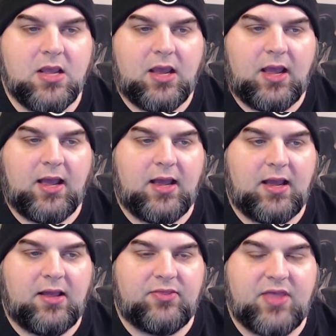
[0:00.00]

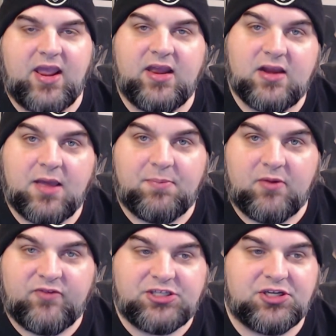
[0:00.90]
Uh, they end up
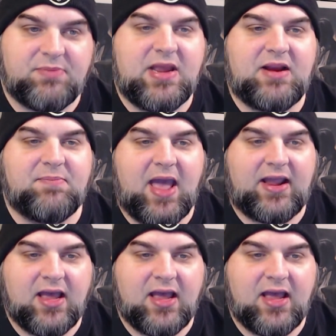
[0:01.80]
eventually meeting back